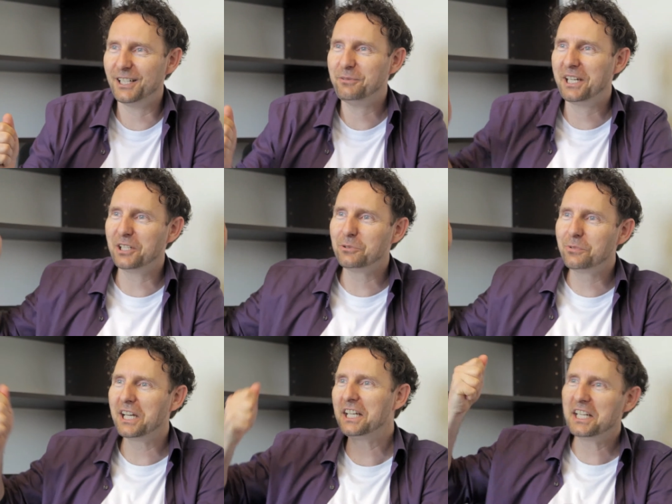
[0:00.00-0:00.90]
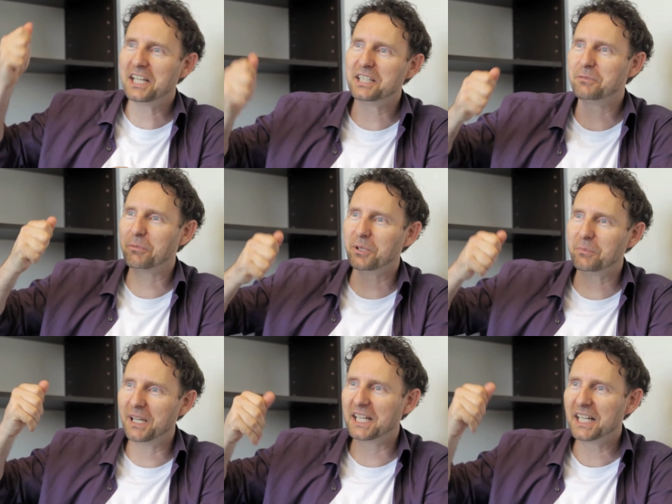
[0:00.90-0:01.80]
that we can wield it and we will
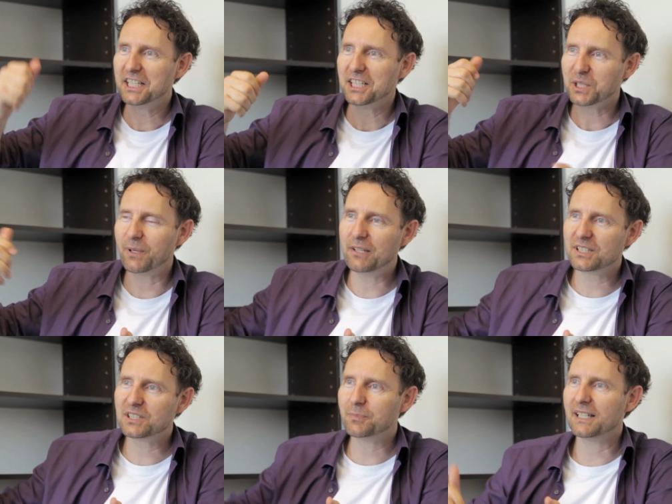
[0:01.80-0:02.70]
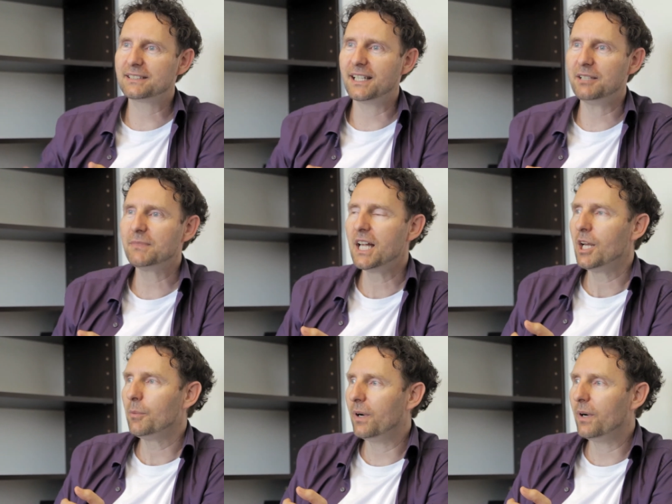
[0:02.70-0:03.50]
make waves in space time.